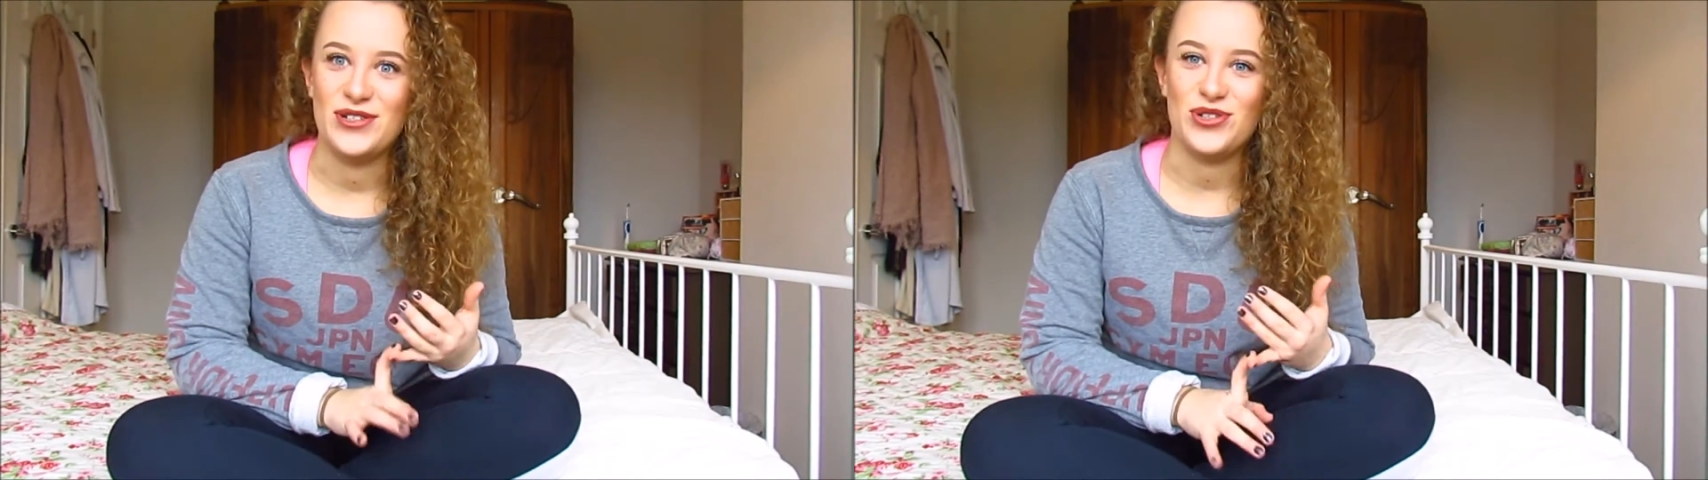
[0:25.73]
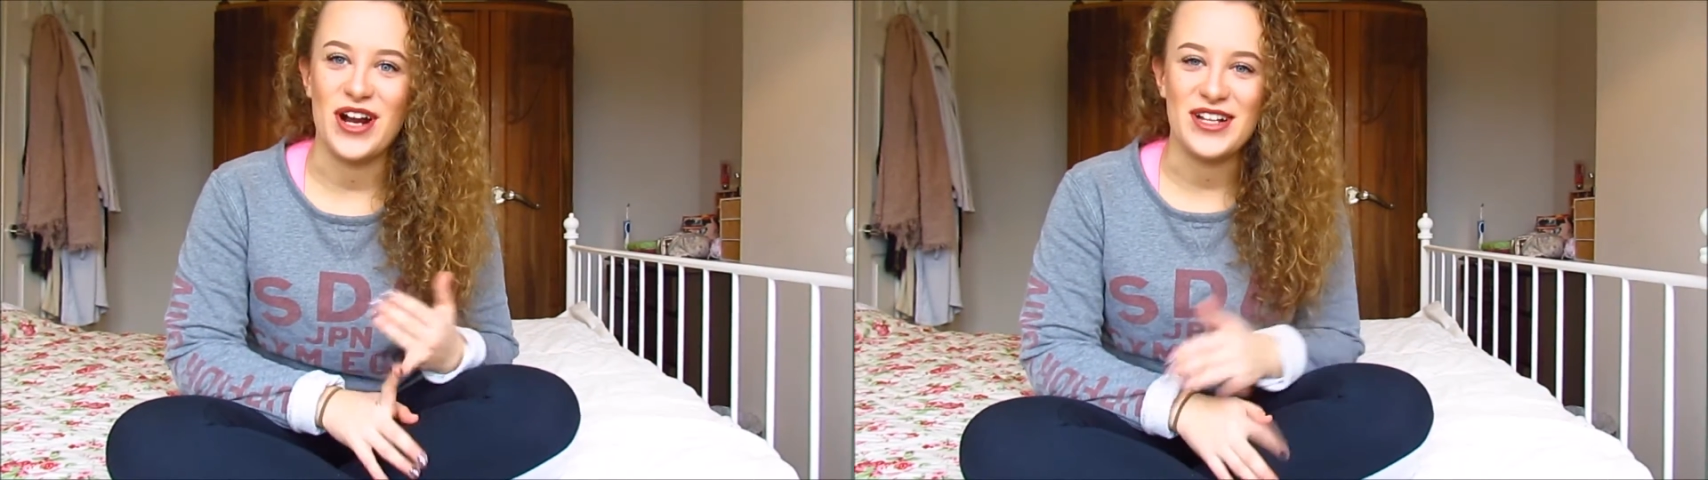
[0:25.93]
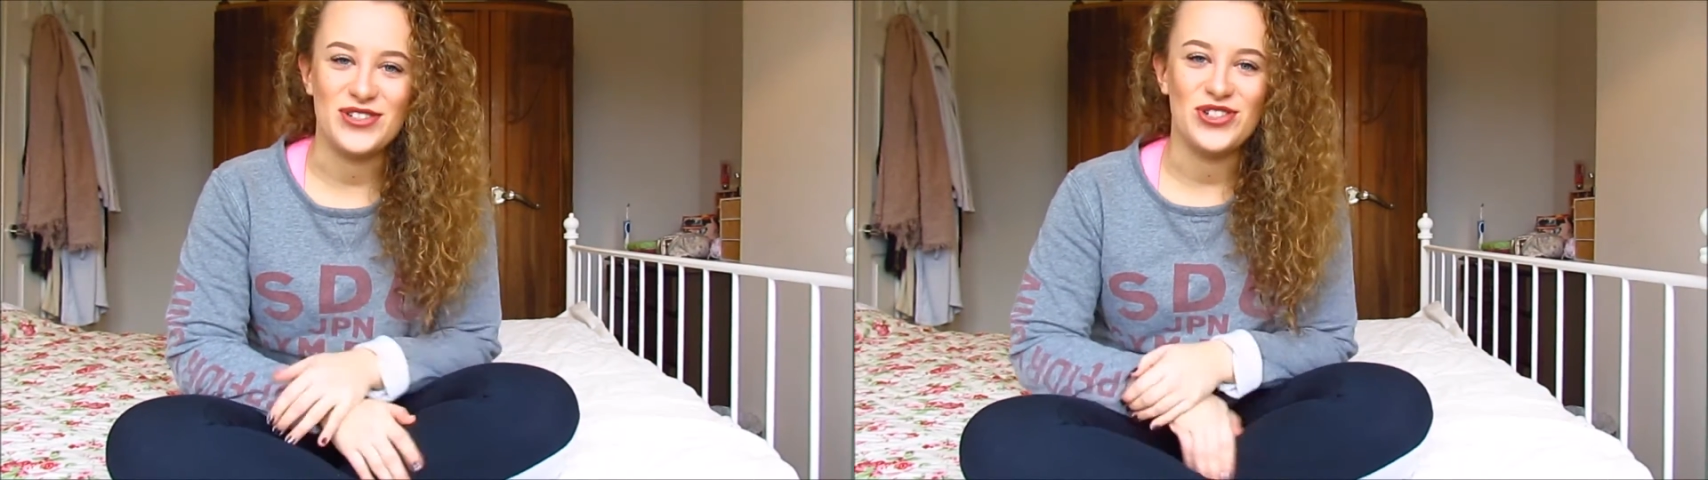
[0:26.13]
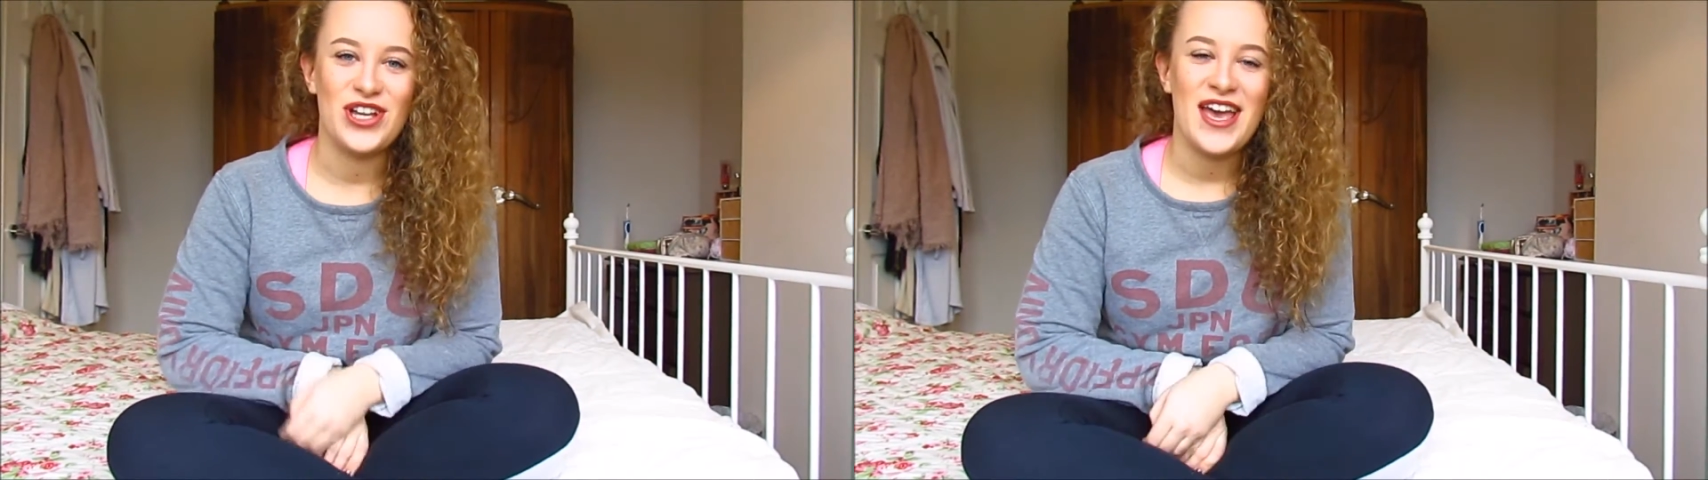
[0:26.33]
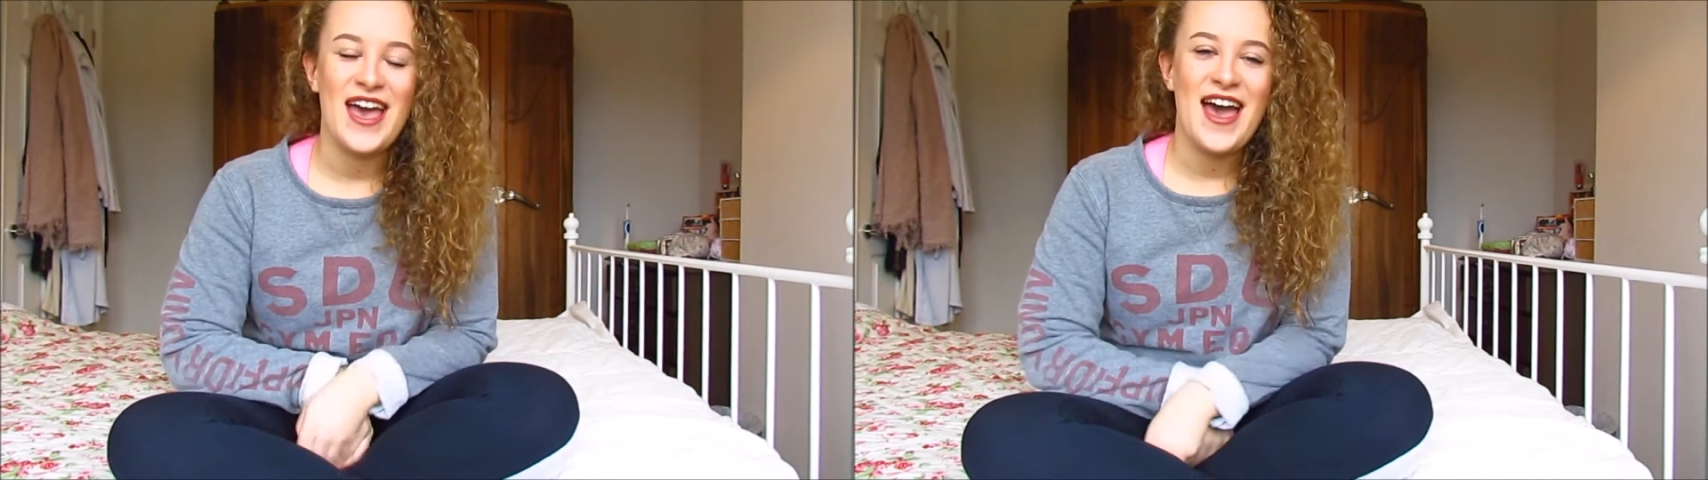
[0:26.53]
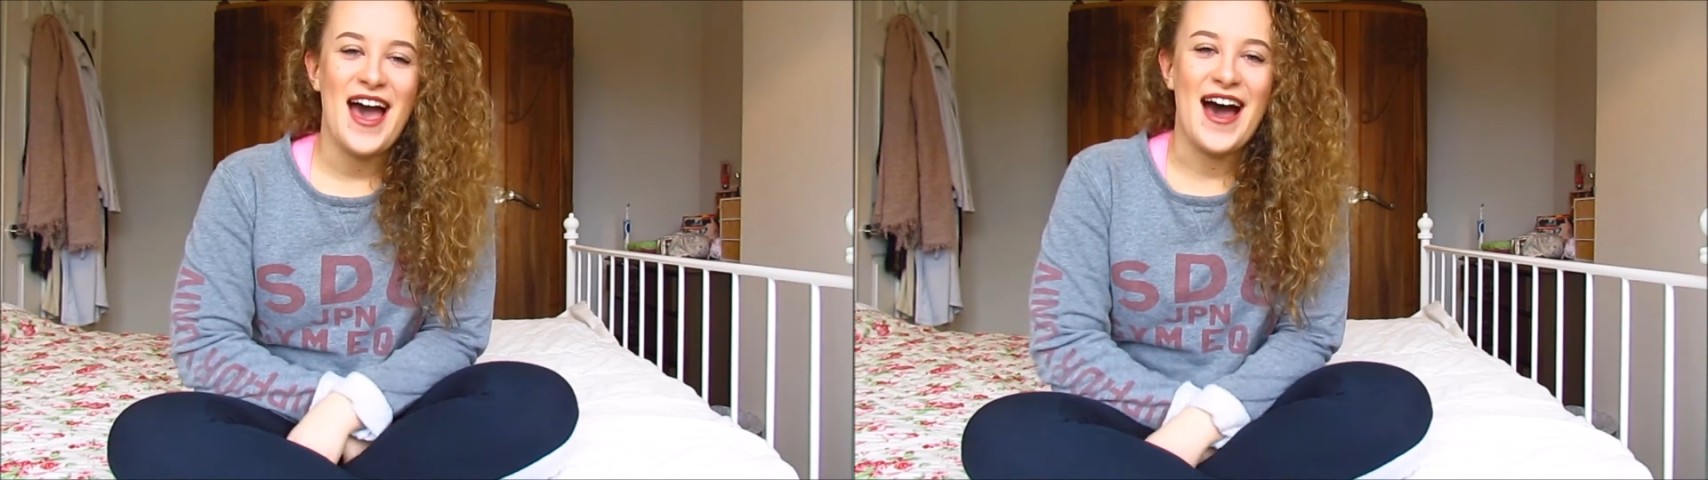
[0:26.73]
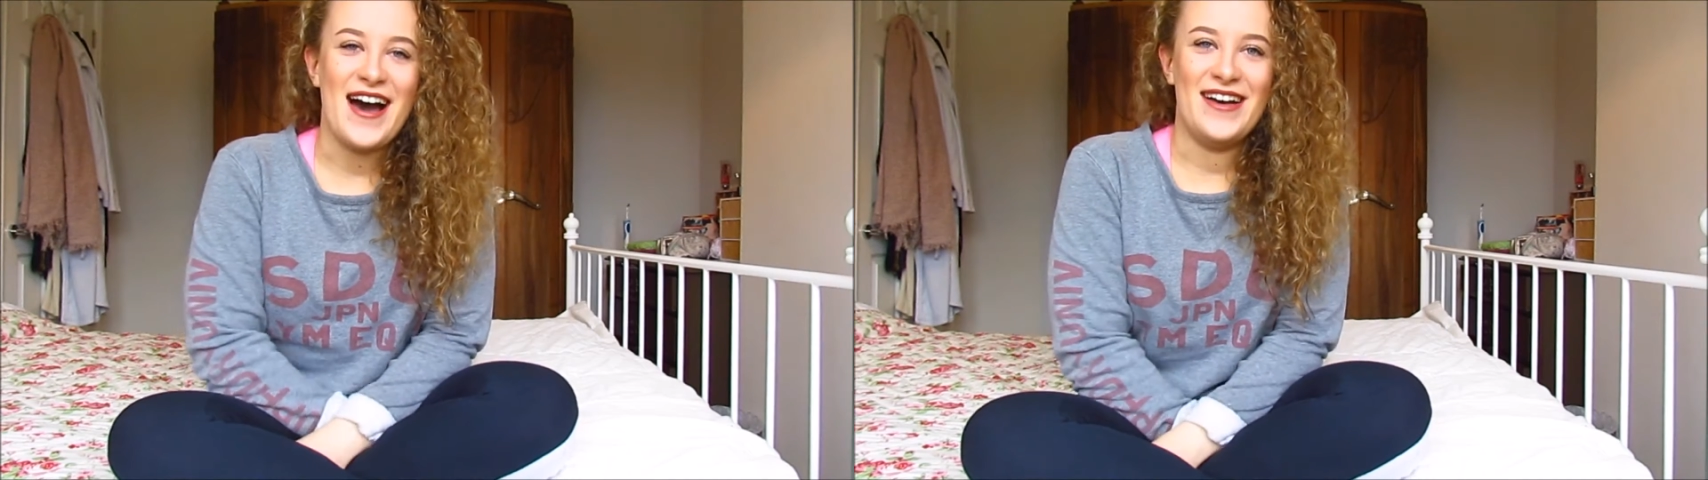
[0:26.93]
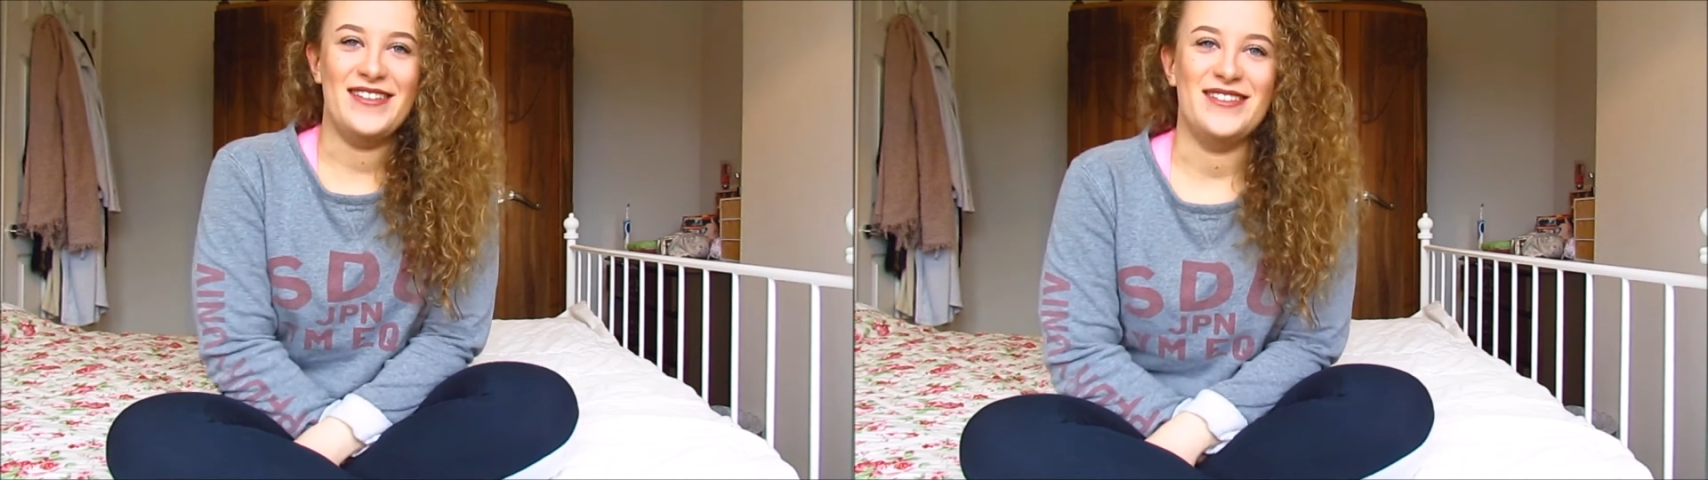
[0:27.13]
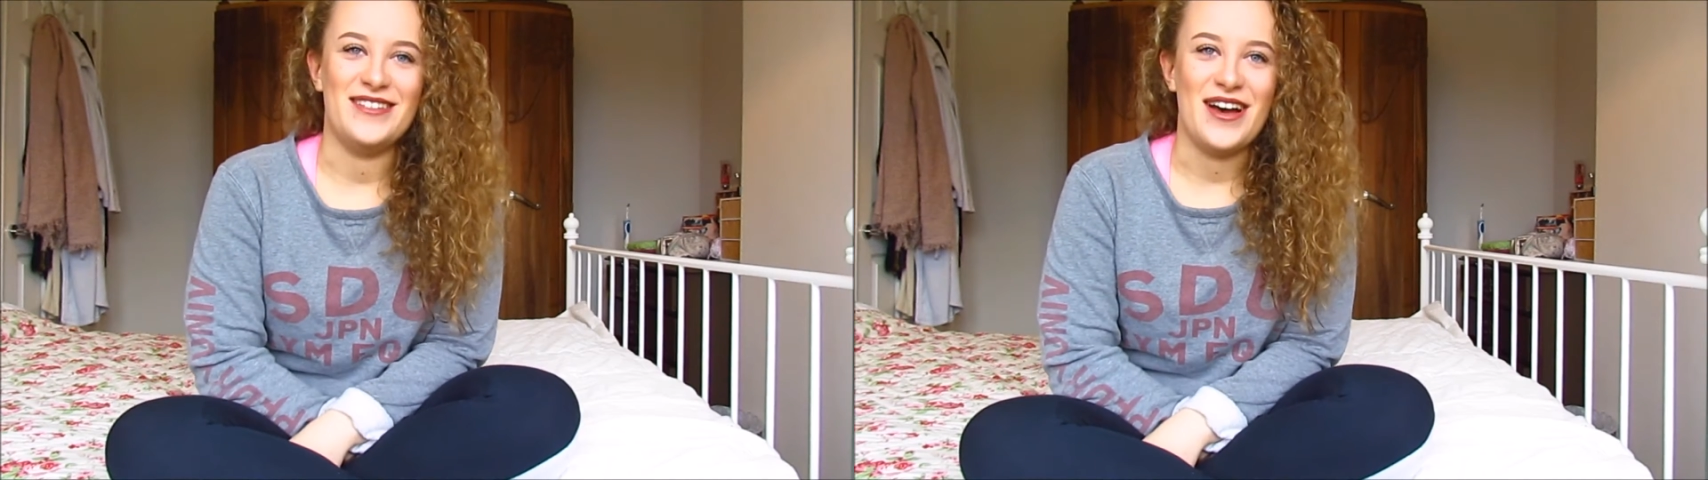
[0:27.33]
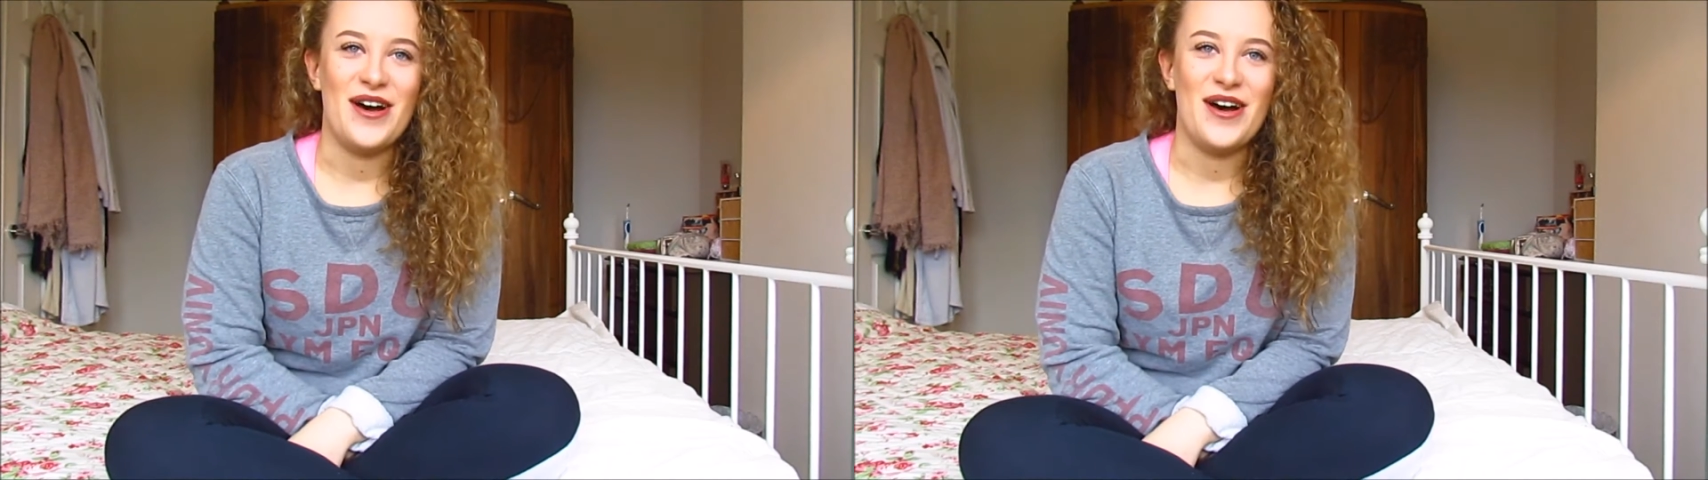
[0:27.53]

strange. And